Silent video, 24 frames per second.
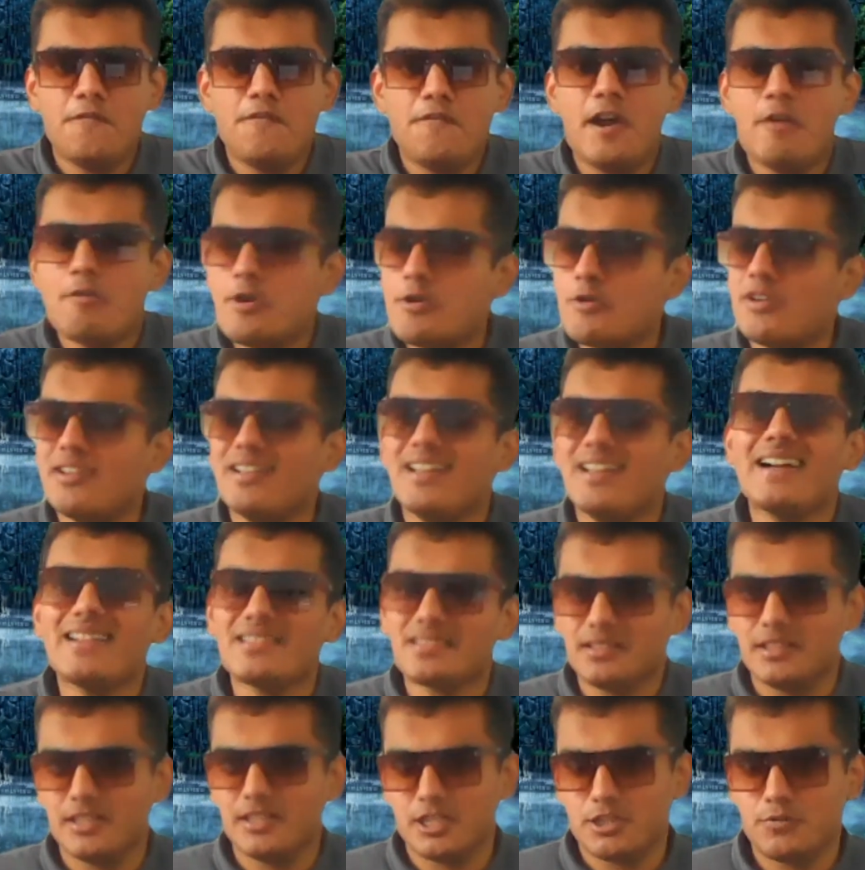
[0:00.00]
very
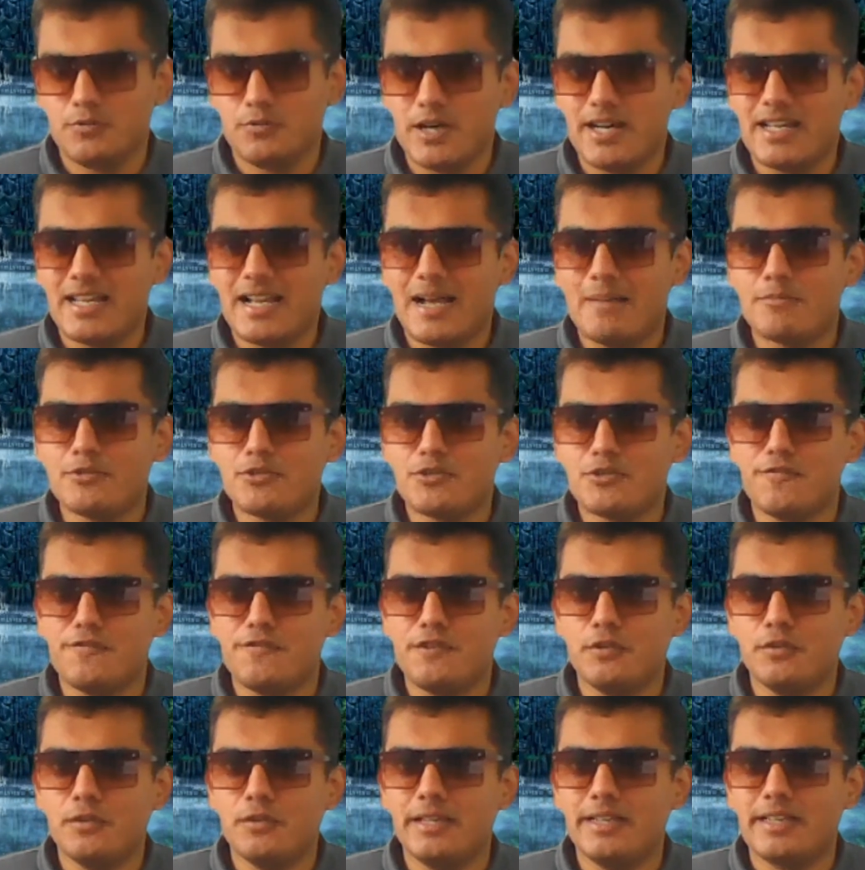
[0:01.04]
relentless when it comes to
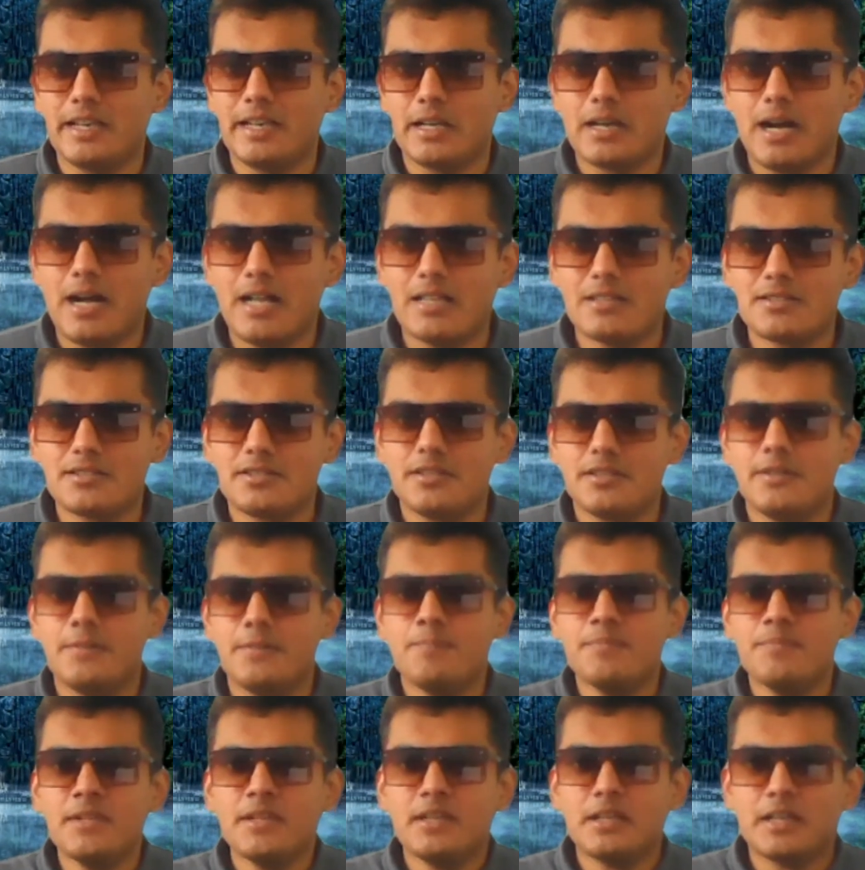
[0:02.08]
fueling a
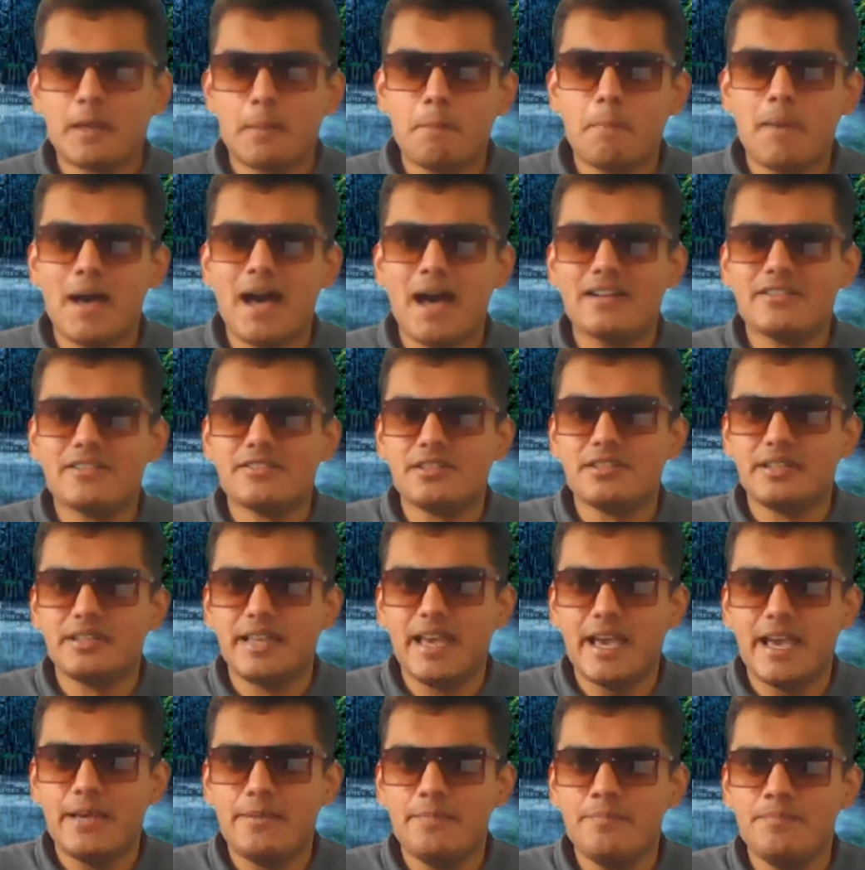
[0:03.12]
constant comparison
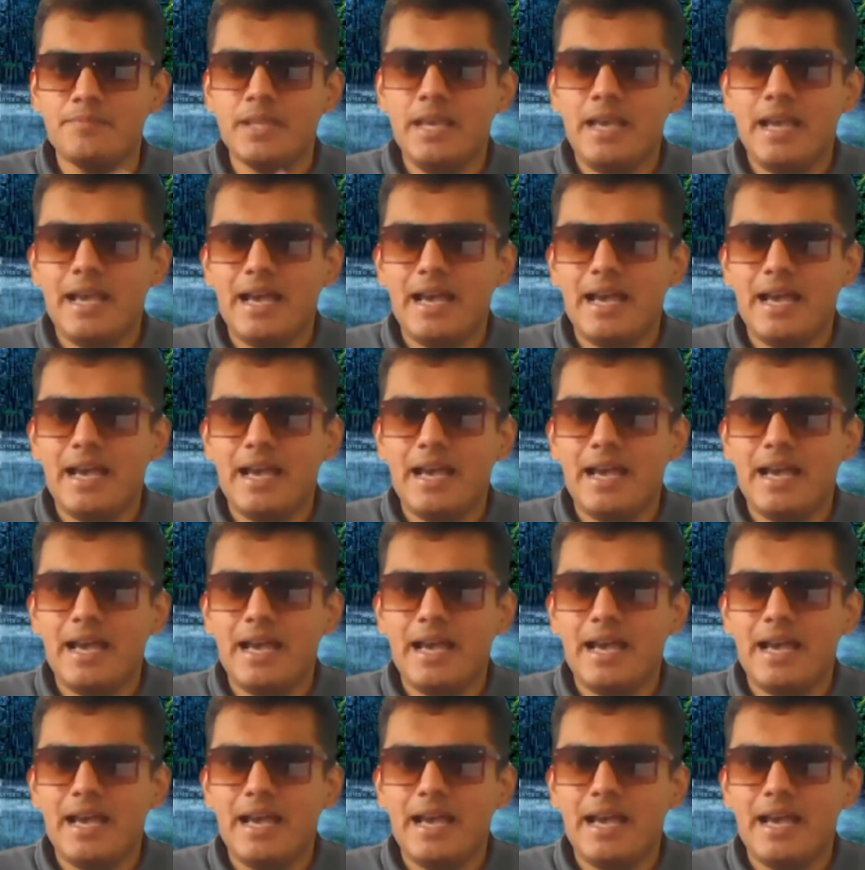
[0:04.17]
game.